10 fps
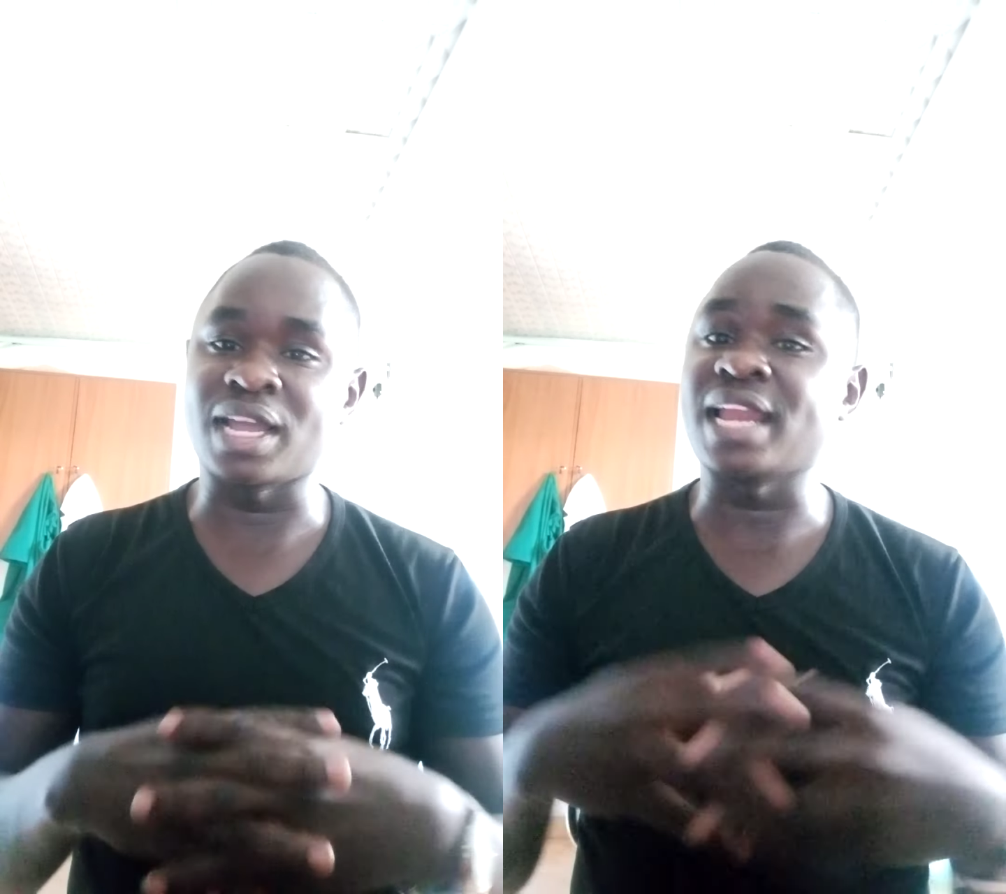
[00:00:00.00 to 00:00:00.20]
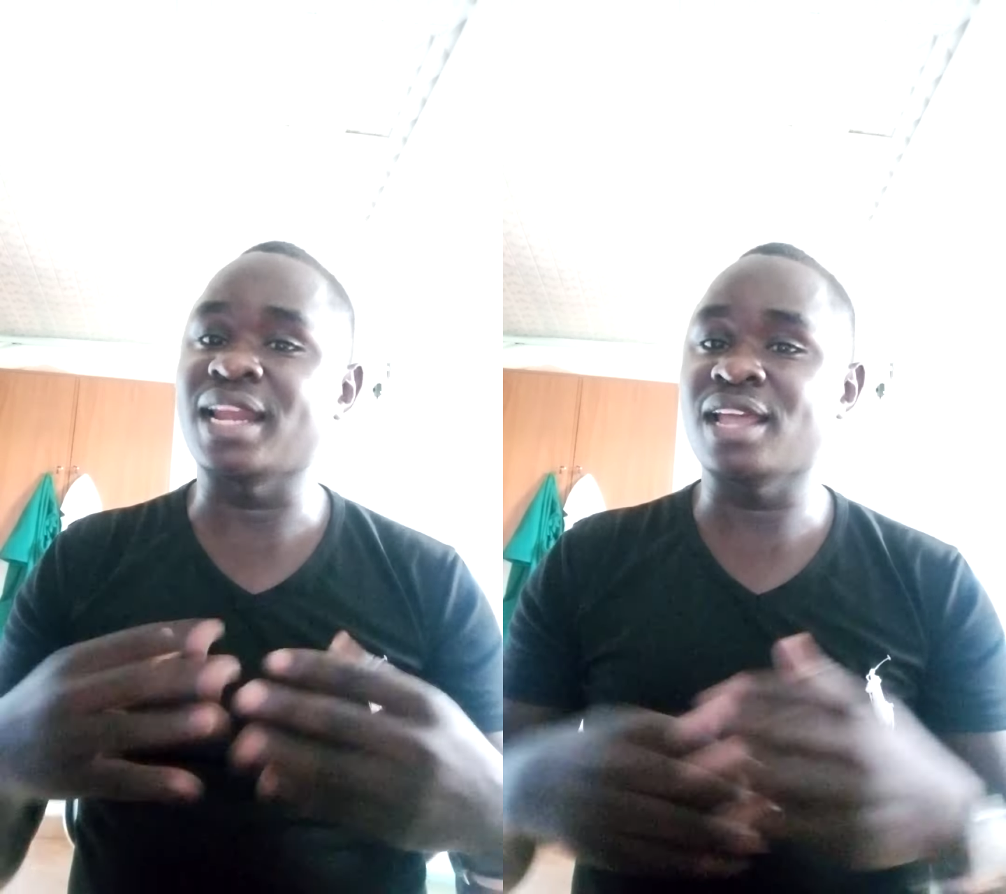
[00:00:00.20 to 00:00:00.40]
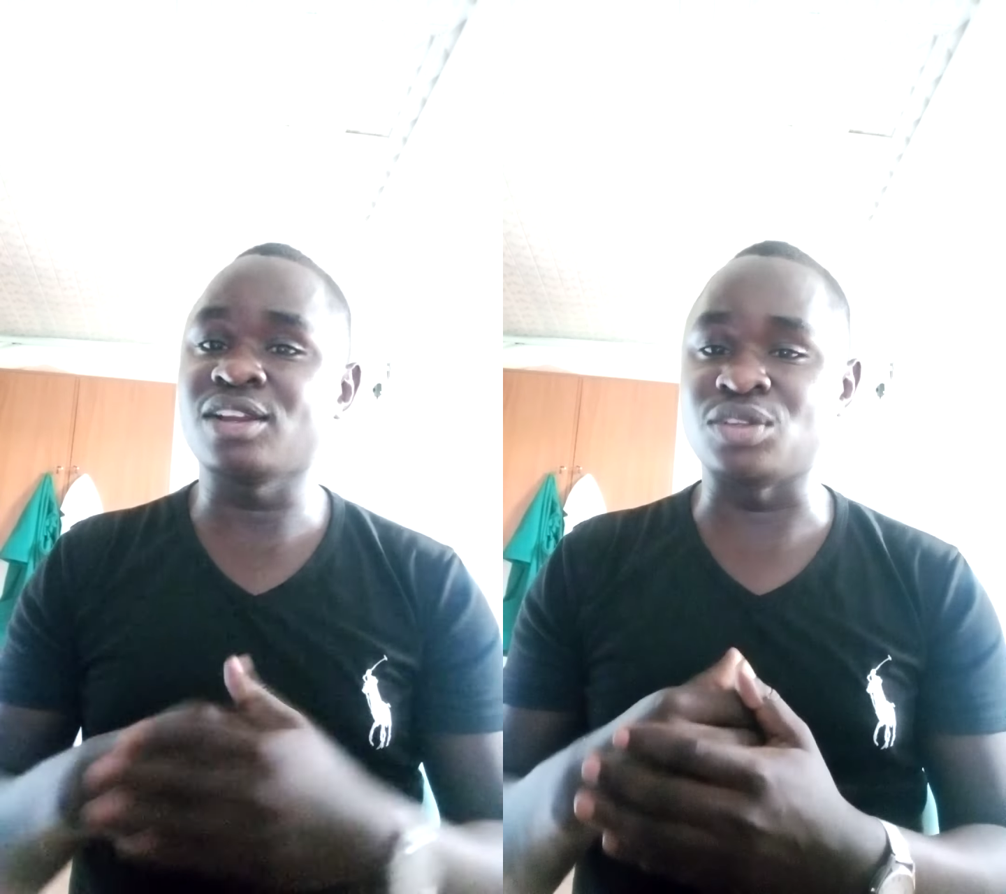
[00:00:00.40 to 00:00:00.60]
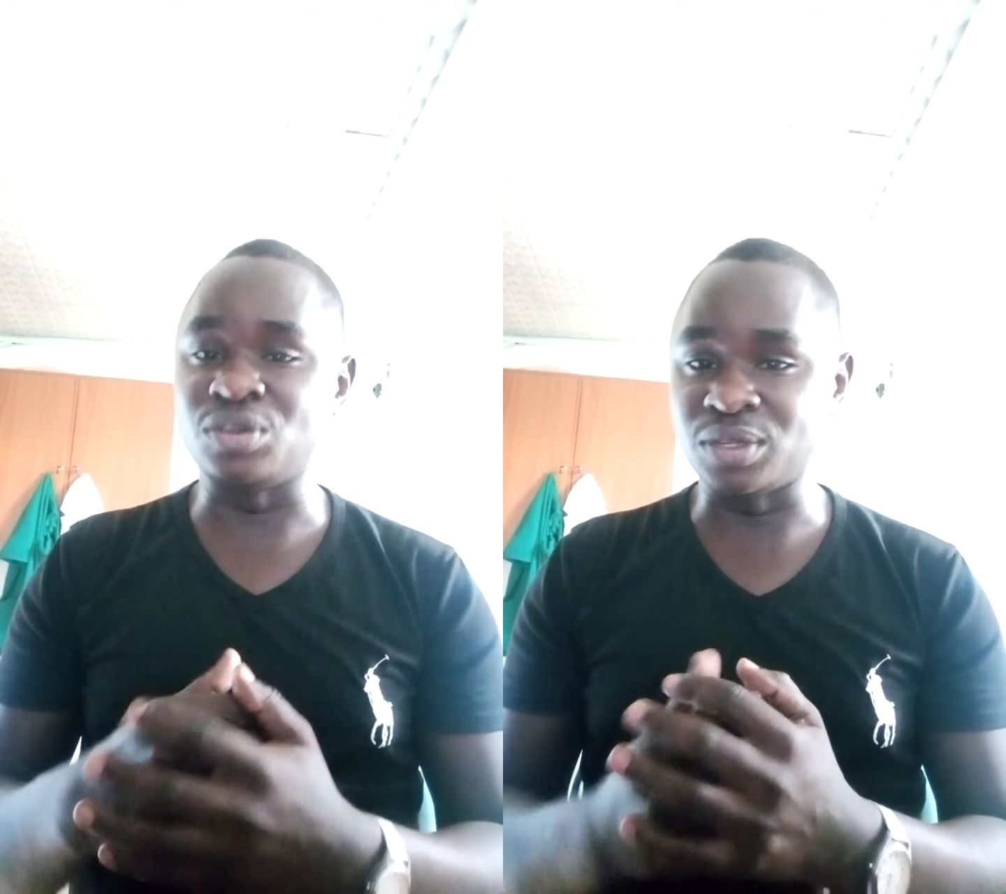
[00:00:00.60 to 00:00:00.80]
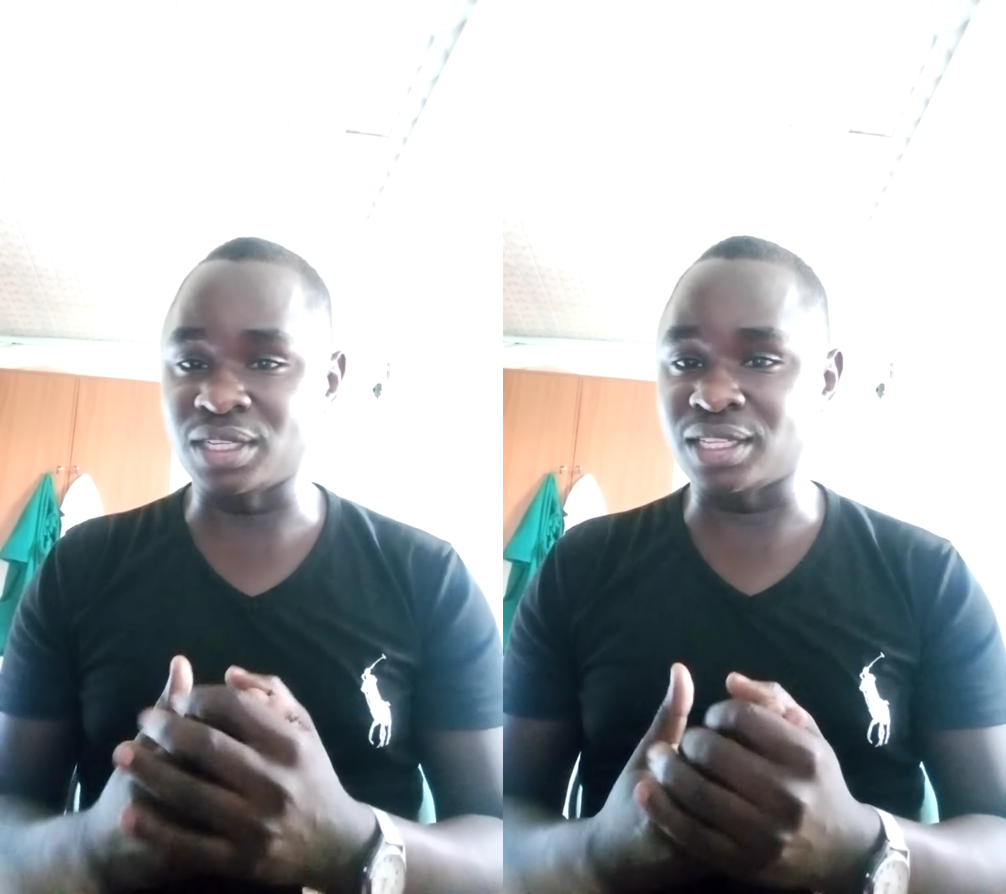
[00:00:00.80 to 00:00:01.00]
I like
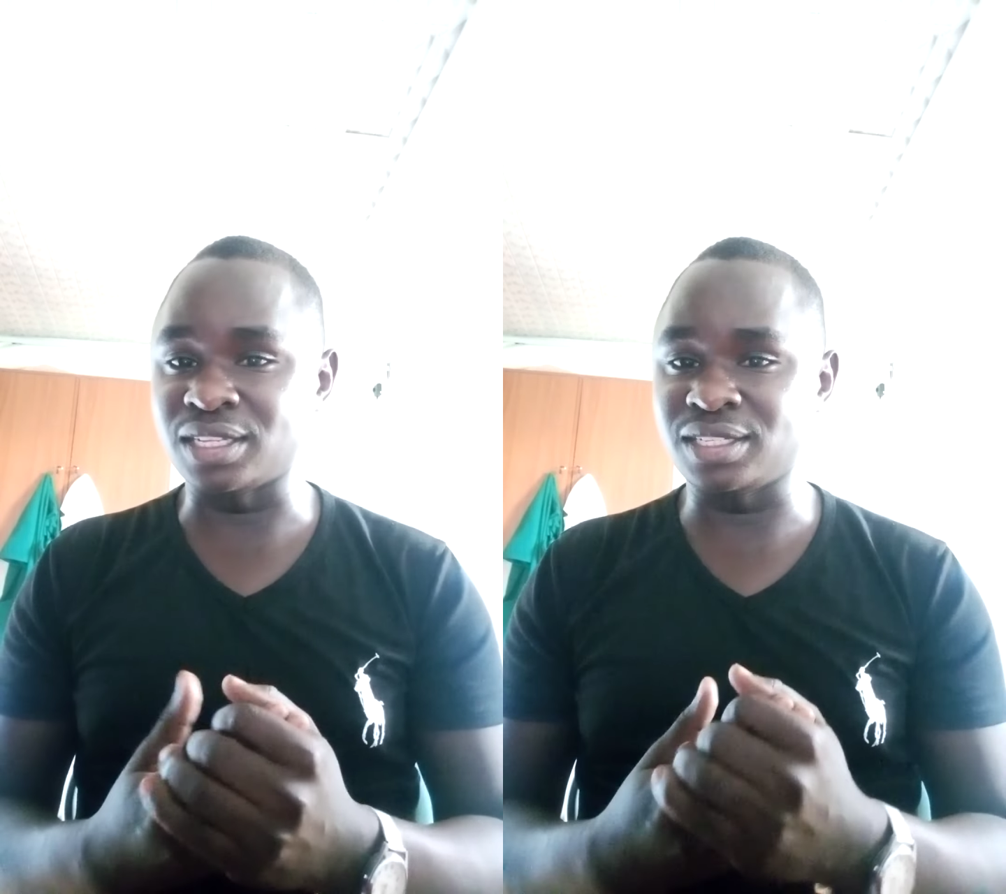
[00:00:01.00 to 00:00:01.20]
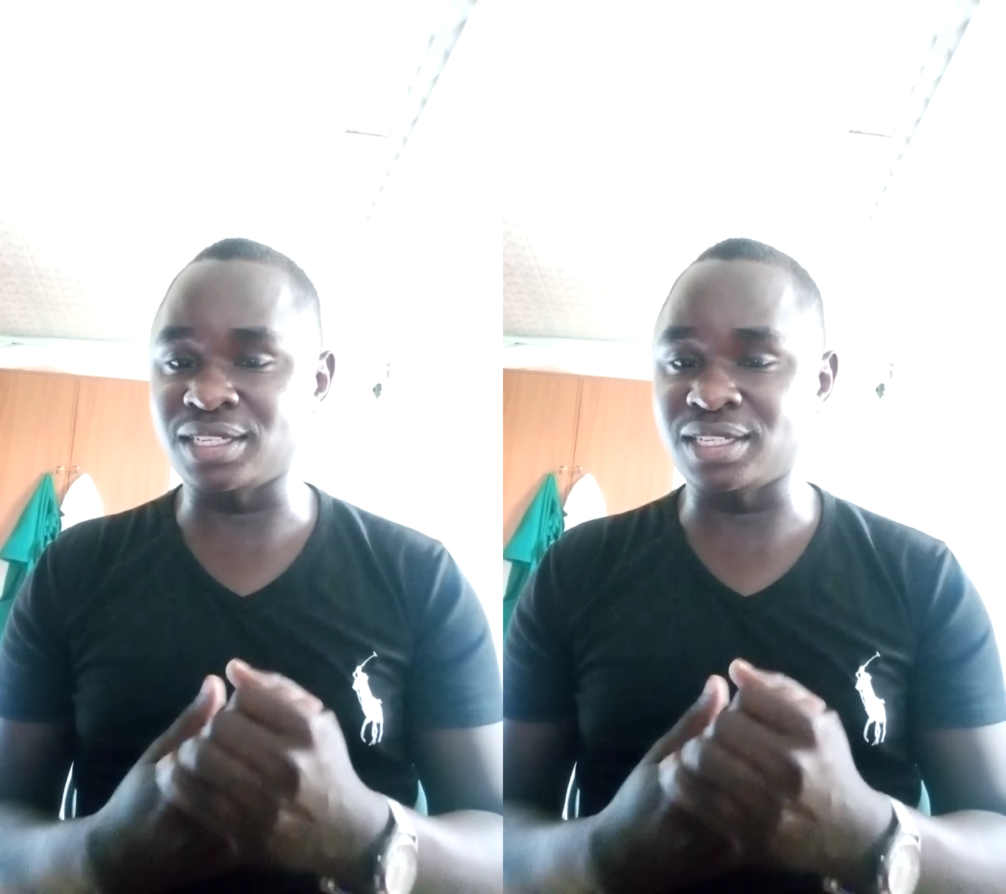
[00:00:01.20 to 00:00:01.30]
doing this